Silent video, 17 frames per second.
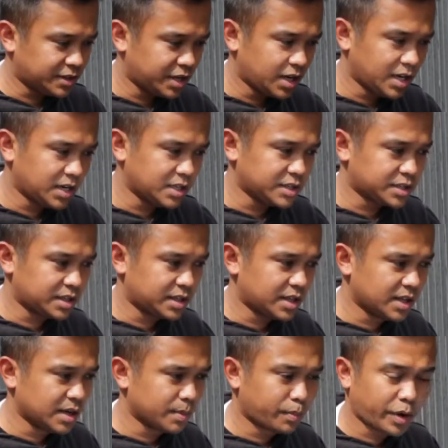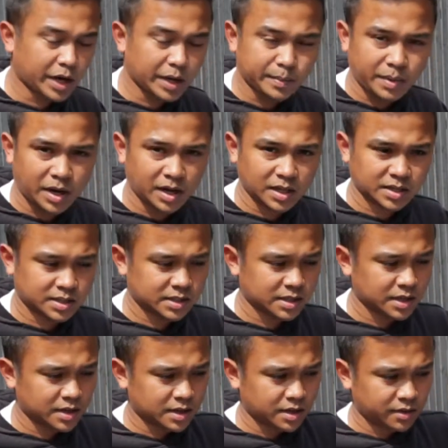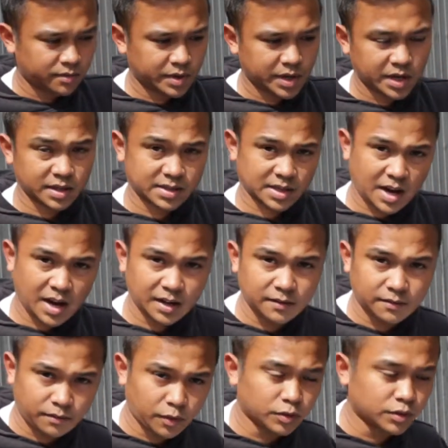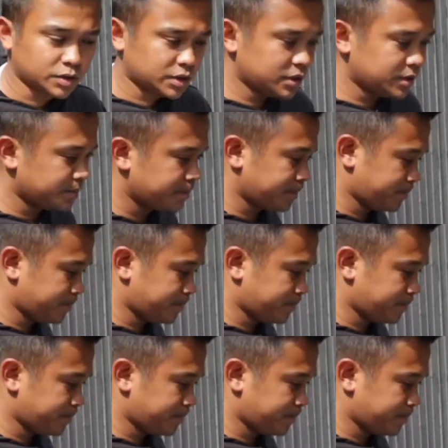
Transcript: change the brake pads, rears and fronts.